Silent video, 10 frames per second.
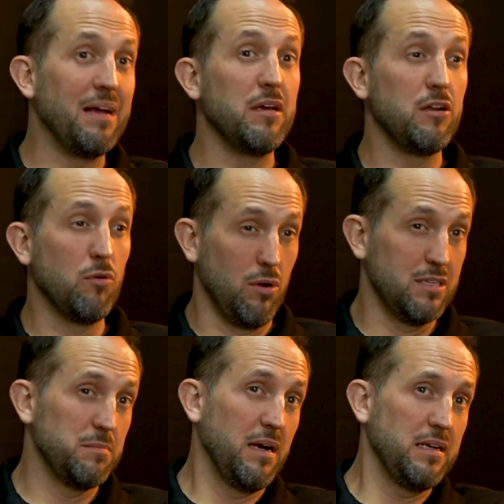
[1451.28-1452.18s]
be in New
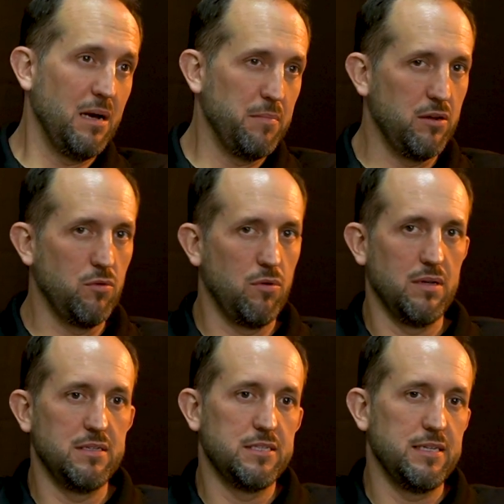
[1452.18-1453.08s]
Orleans, I might not be in New
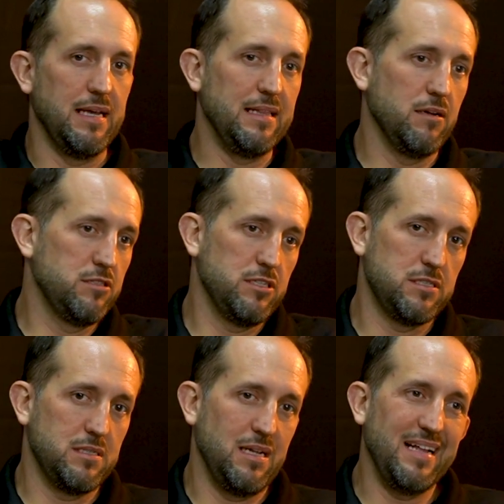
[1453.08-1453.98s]
Orleans. And
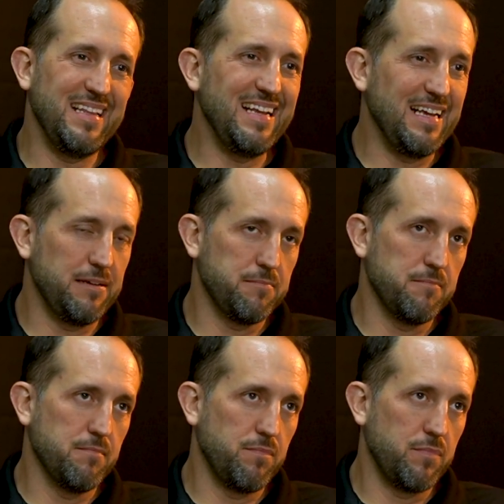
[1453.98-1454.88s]
I think
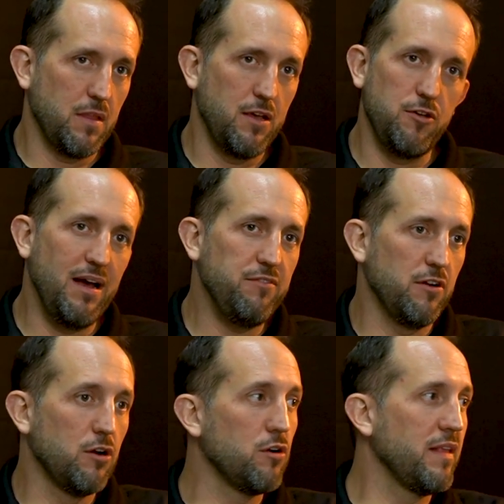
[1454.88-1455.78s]
you have to
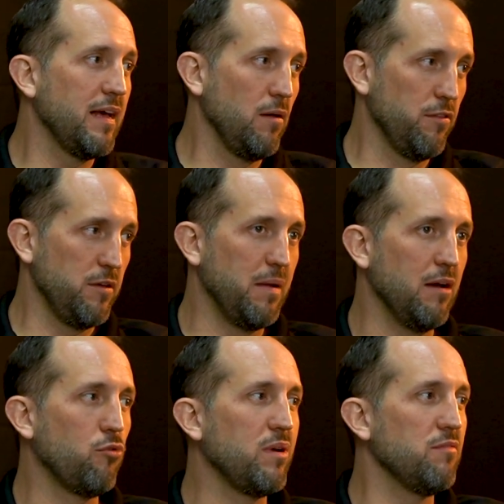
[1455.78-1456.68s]
learn the healthy
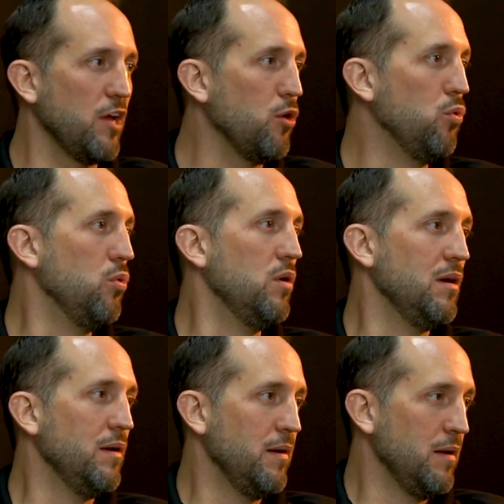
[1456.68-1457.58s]
boundary of no.
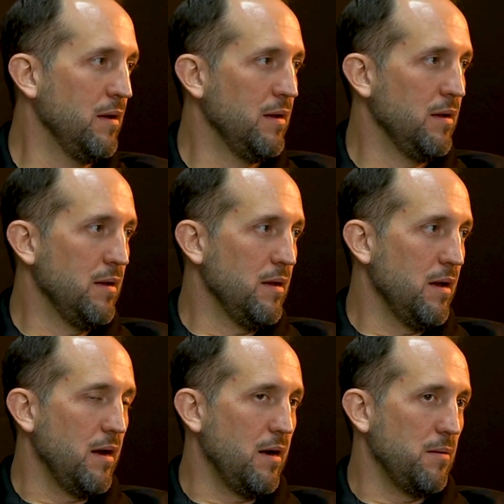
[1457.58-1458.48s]

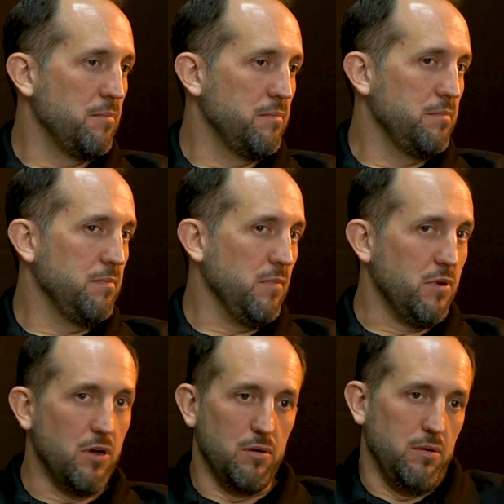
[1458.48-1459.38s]

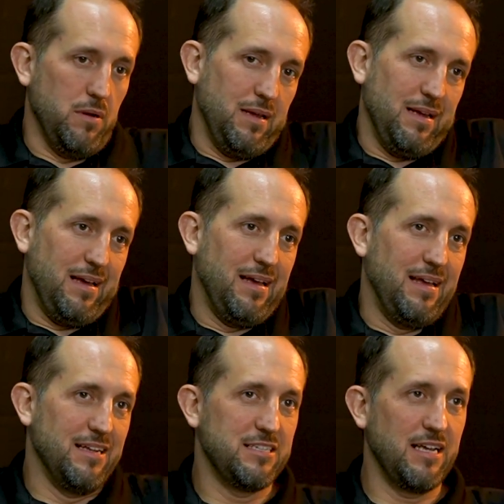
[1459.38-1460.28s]

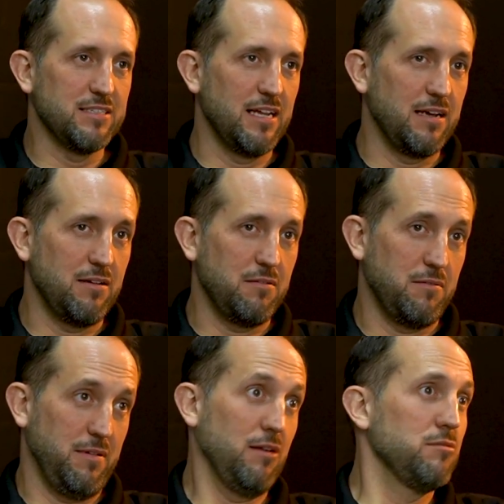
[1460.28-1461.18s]
And it sounds like
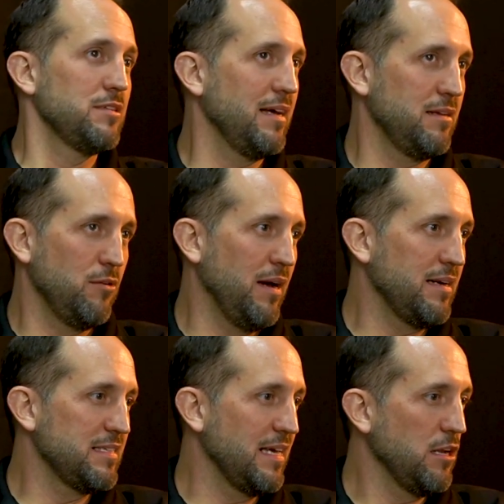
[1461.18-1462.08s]
I don't know how
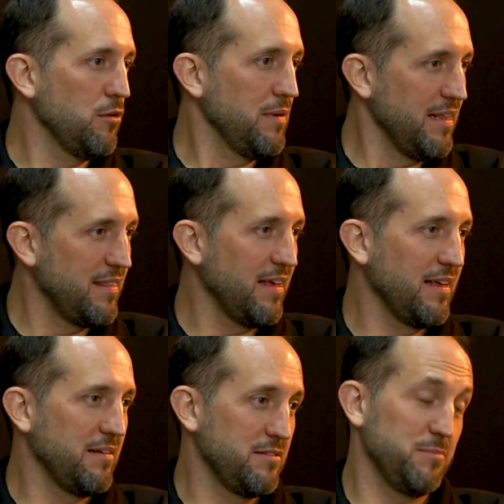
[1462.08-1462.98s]
to say no to anything,
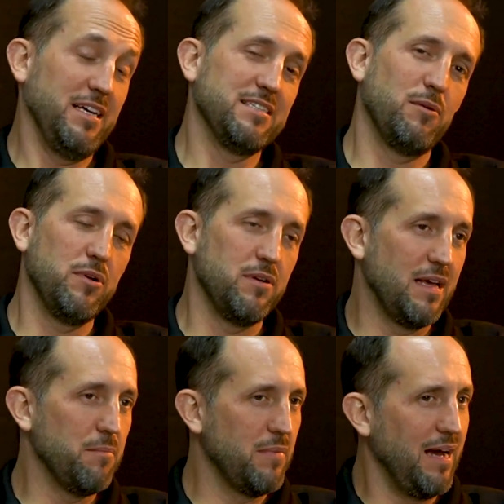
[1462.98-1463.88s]
and some days I wonder
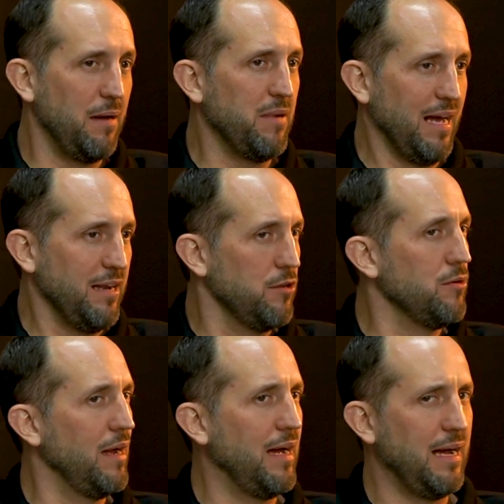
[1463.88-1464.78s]
that, but I
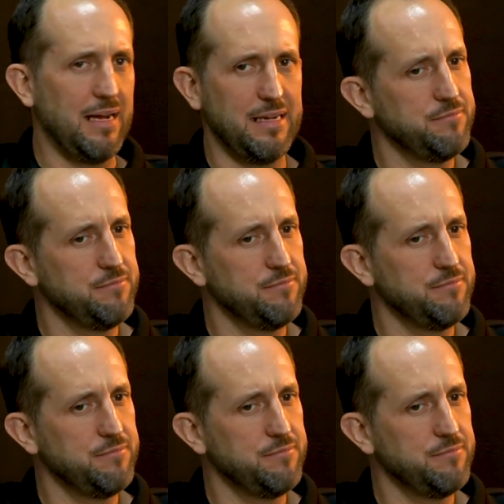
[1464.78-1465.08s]
do. I